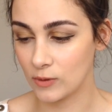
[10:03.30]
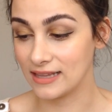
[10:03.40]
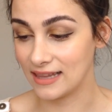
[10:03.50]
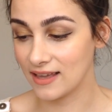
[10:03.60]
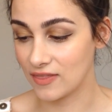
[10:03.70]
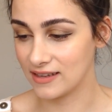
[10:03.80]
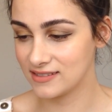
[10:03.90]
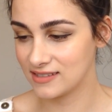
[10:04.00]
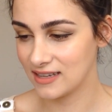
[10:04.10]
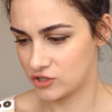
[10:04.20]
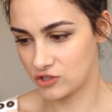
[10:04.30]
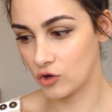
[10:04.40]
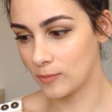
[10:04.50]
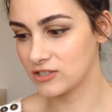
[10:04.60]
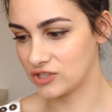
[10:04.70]
way, like this, so
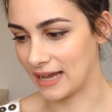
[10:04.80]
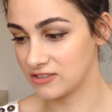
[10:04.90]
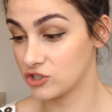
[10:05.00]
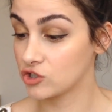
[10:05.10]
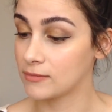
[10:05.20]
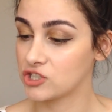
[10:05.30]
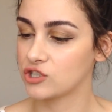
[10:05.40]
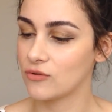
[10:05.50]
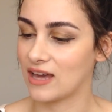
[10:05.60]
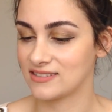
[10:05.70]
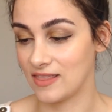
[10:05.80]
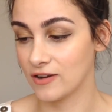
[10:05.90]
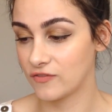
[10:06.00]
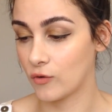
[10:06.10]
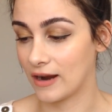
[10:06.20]
much so that,
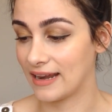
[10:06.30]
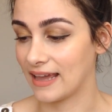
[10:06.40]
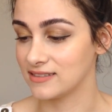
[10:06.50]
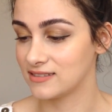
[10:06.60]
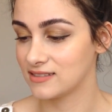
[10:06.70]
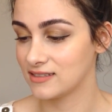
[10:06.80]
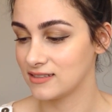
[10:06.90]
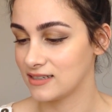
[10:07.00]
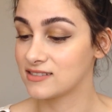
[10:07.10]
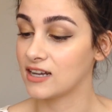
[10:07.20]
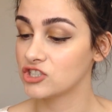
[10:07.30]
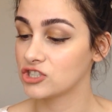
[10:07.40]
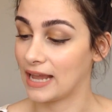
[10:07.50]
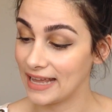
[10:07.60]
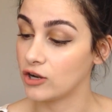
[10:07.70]
therefore and hence. Such
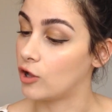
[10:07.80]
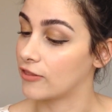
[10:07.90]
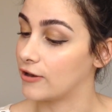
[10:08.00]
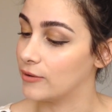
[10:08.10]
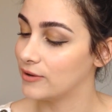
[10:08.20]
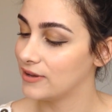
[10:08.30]
and although.